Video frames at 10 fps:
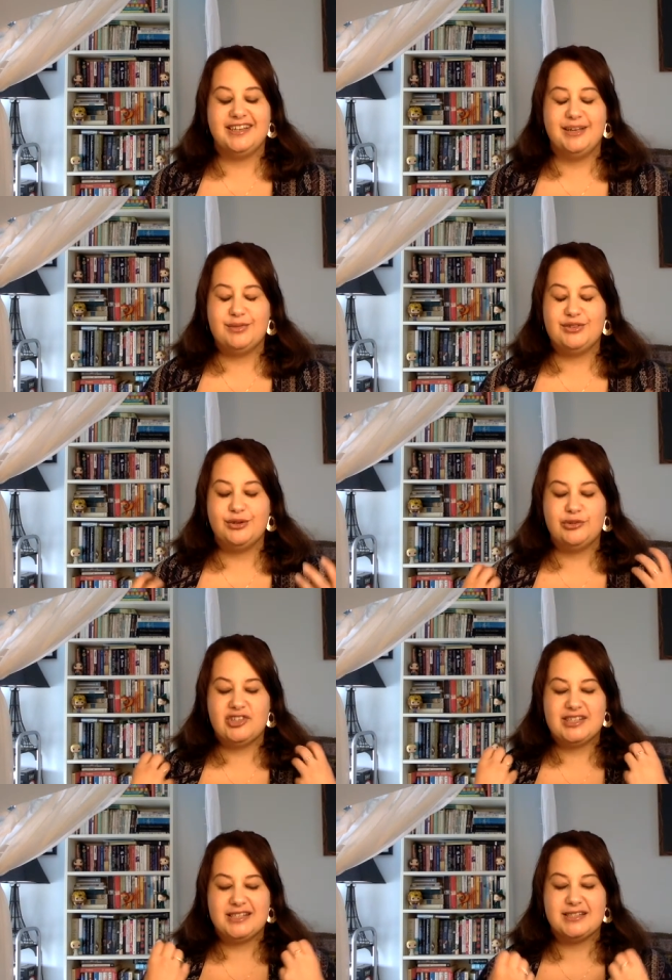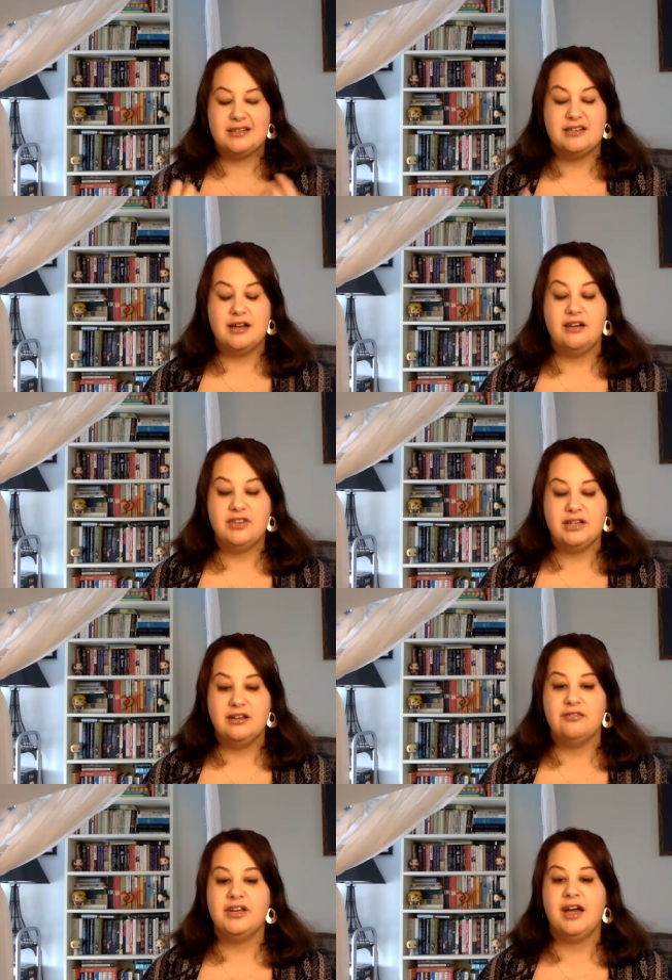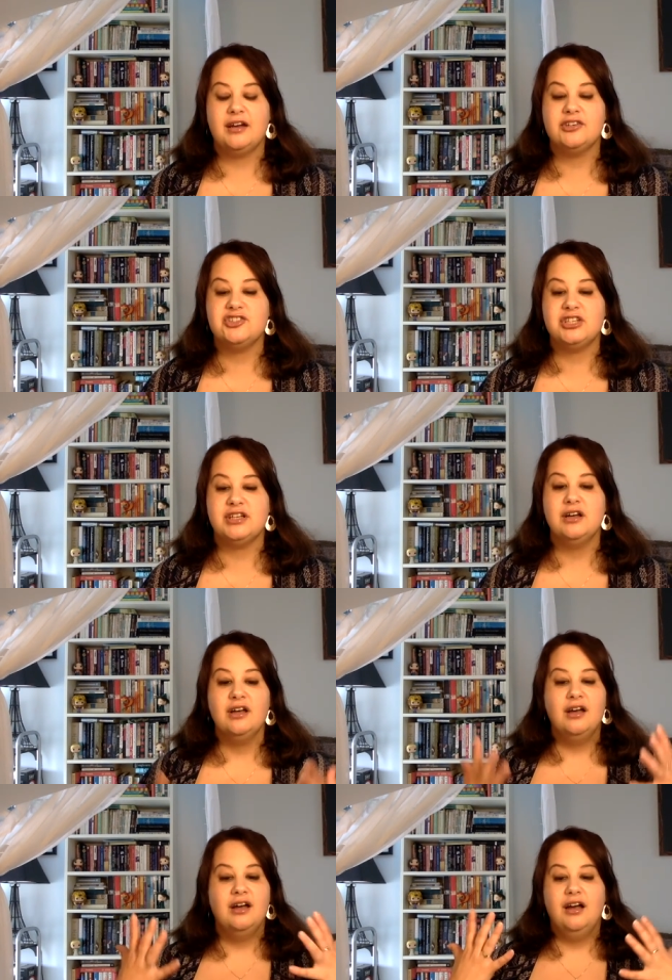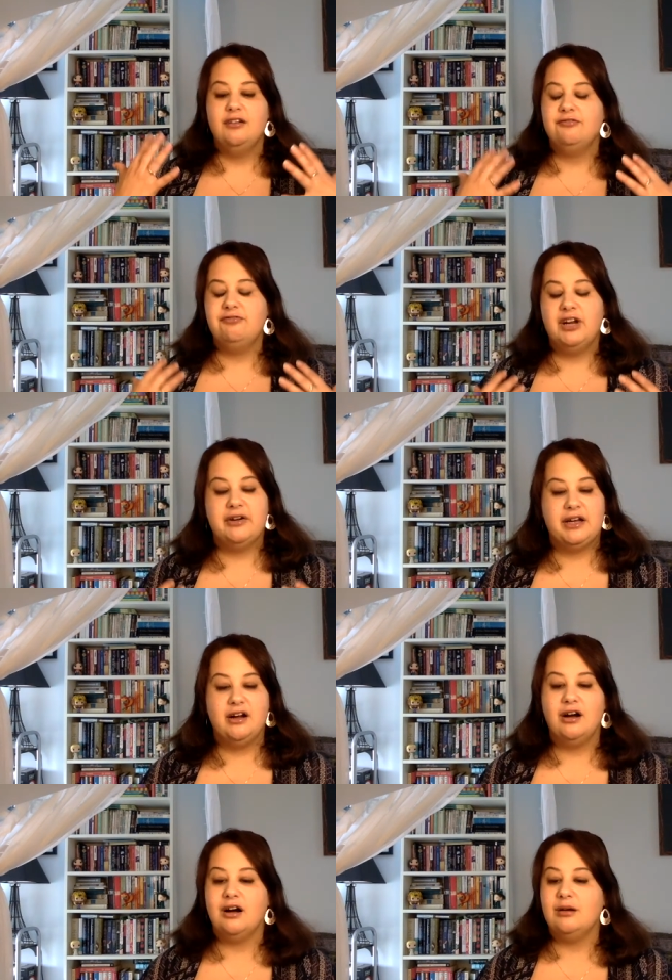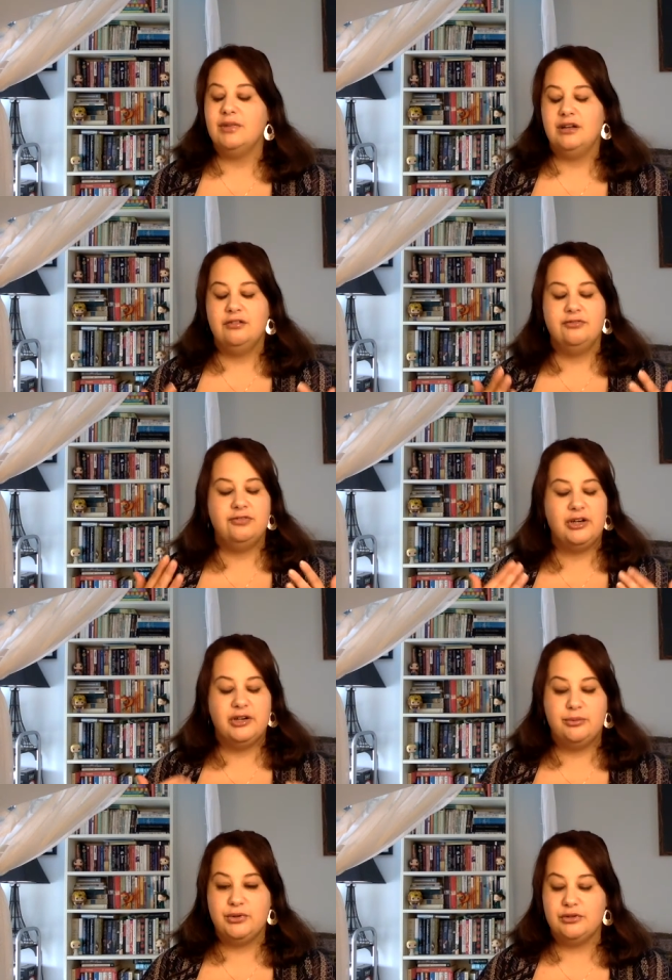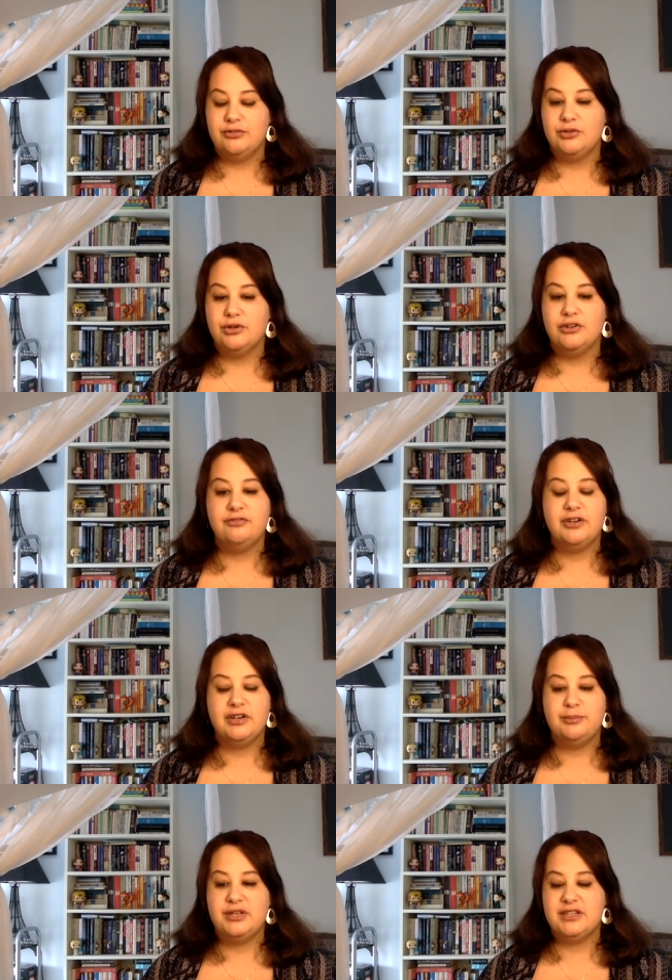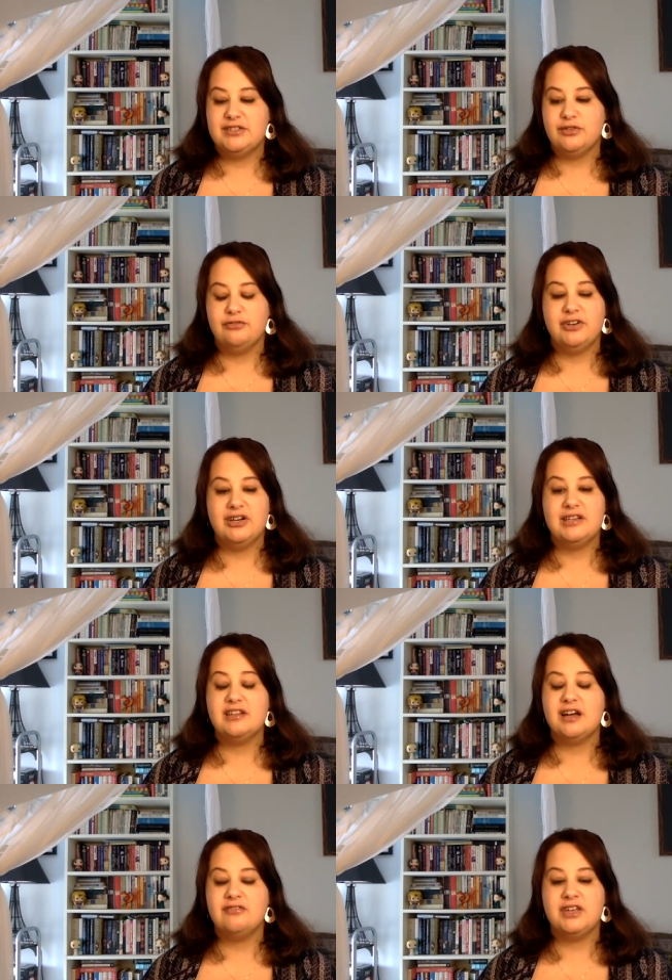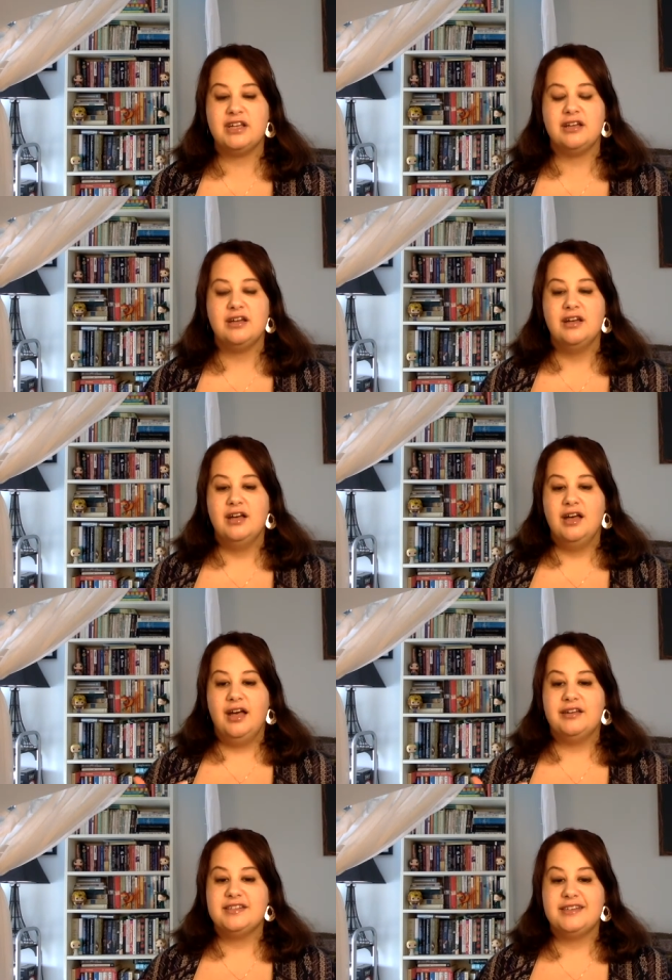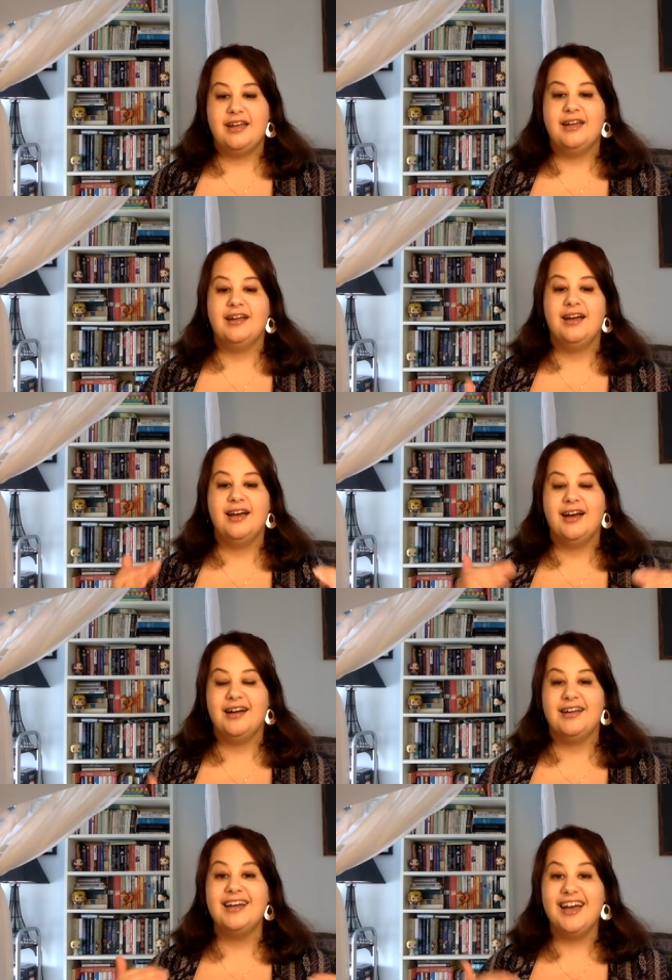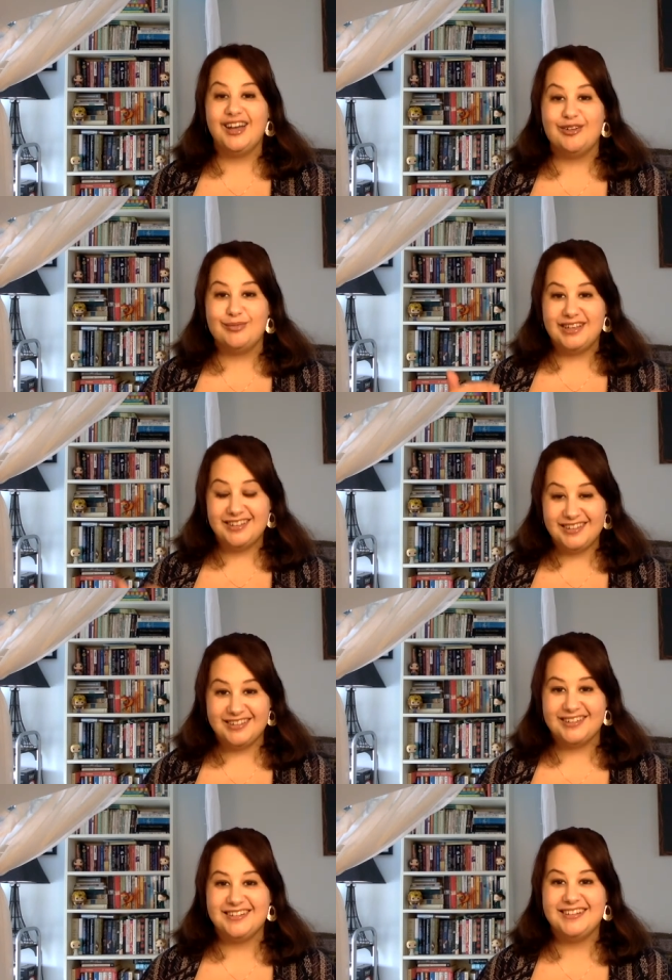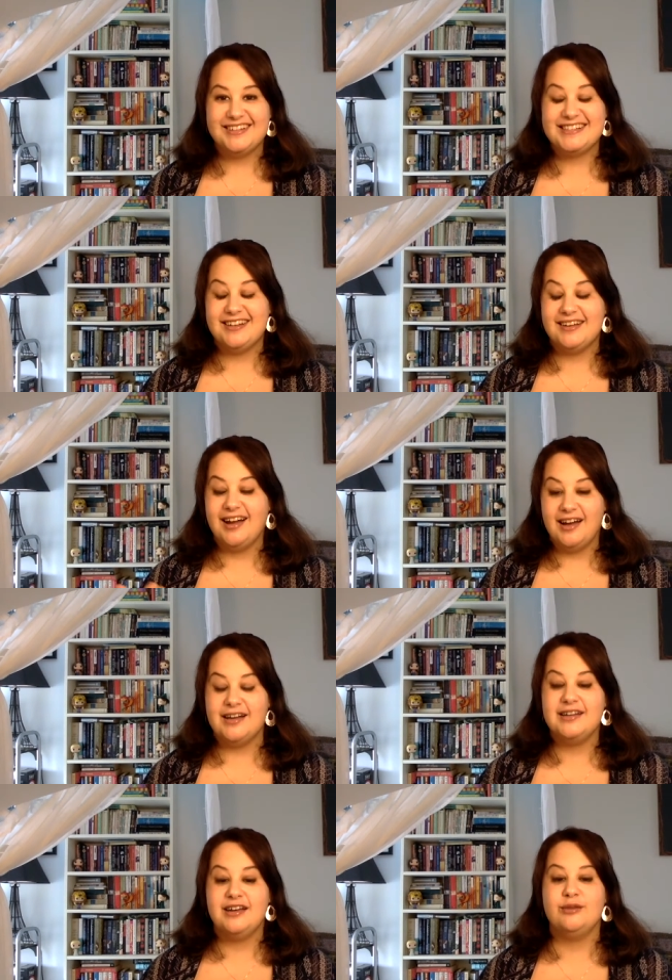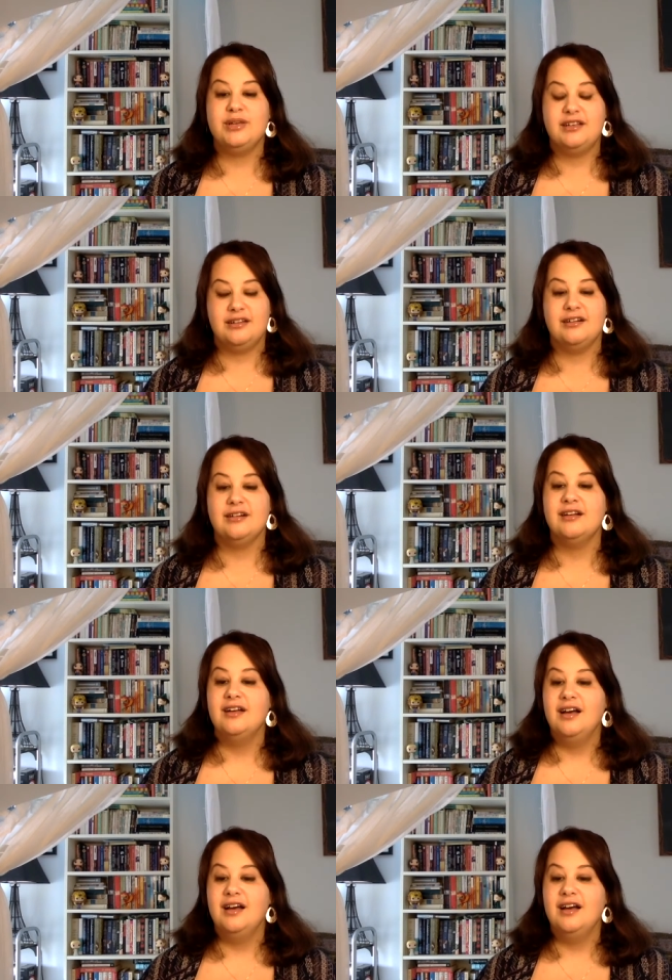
came through with just this loving, loving energy. Very calm, very beautiful, very peaceful, very loving, and saying, I am here. Saying, I am here.